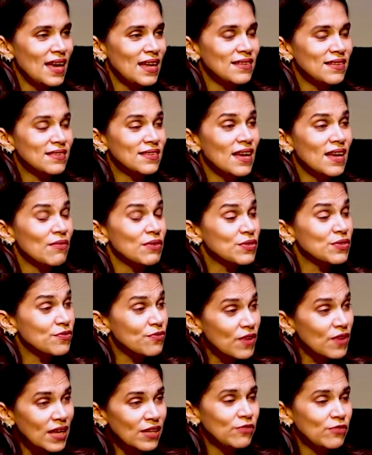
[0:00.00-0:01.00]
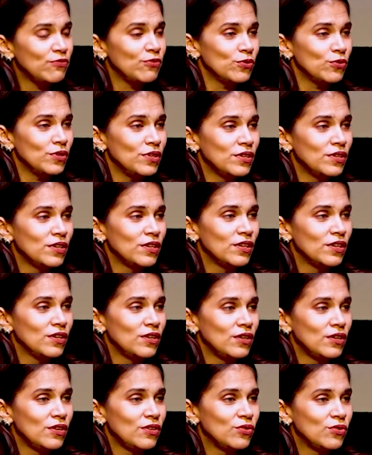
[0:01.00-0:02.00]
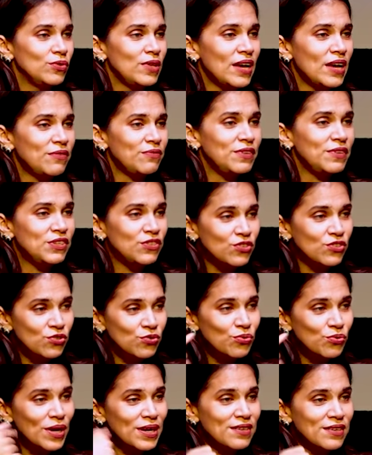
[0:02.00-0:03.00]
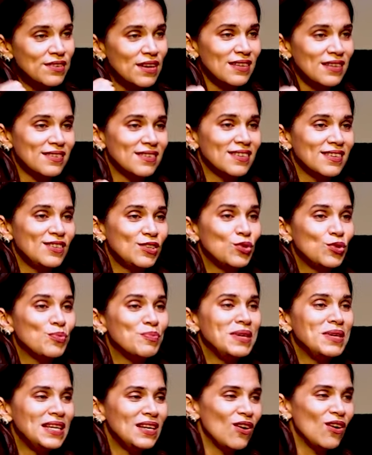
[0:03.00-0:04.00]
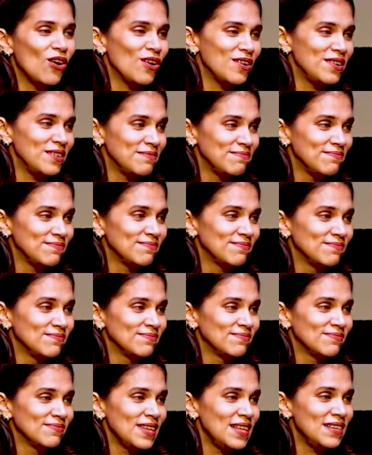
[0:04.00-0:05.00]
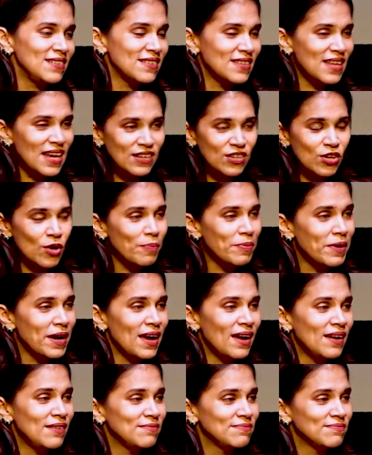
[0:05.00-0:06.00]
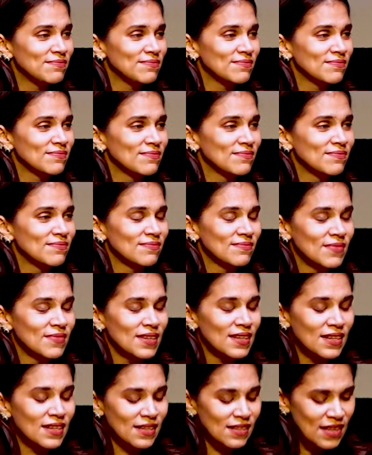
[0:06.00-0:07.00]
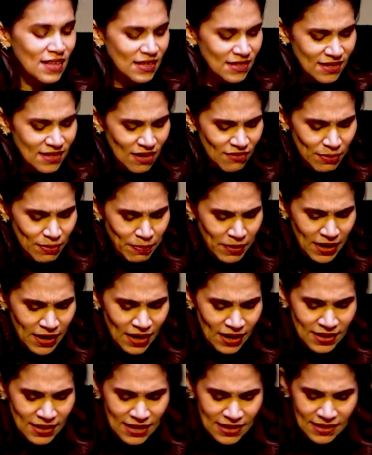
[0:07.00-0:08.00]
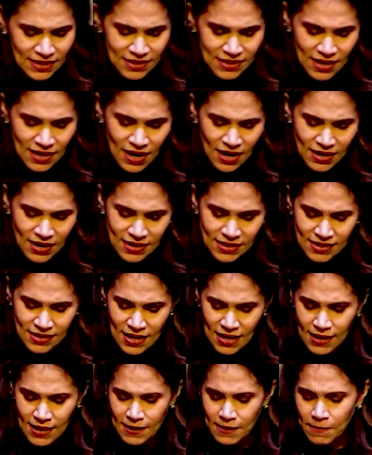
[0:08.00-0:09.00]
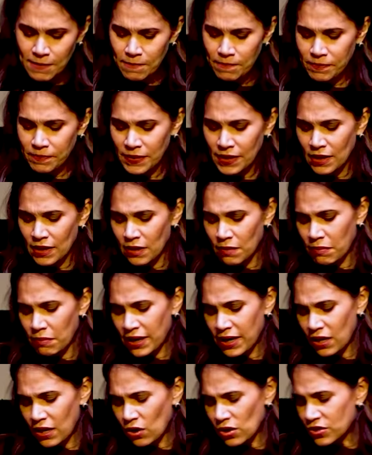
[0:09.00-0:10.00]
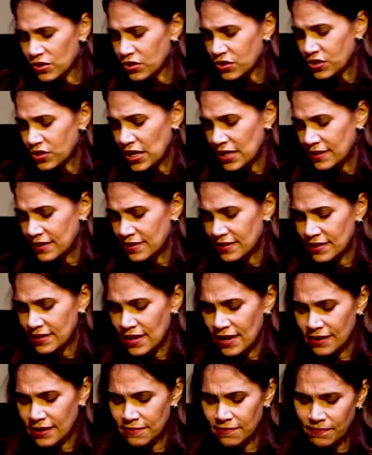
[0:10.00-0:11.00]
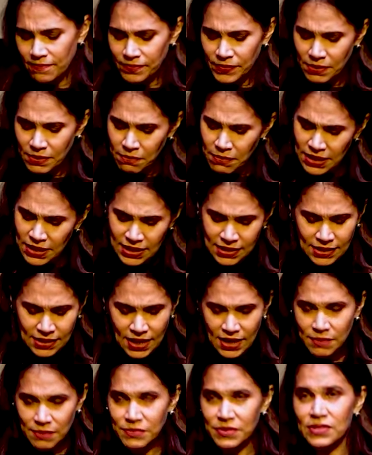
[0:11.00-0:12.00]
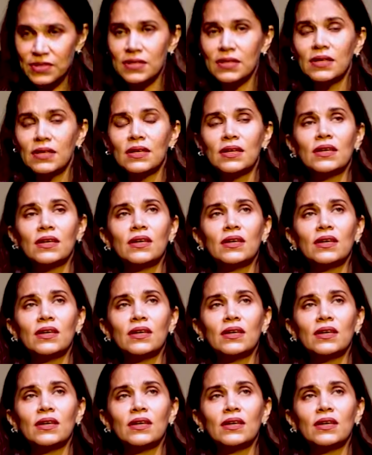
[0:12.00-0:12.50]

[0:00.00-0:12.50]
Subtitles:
and say, I was faithful to that which You entrusted to me, Lord. Isn't that your prayer? That's our prayer, that is our desire. But I also sense that many times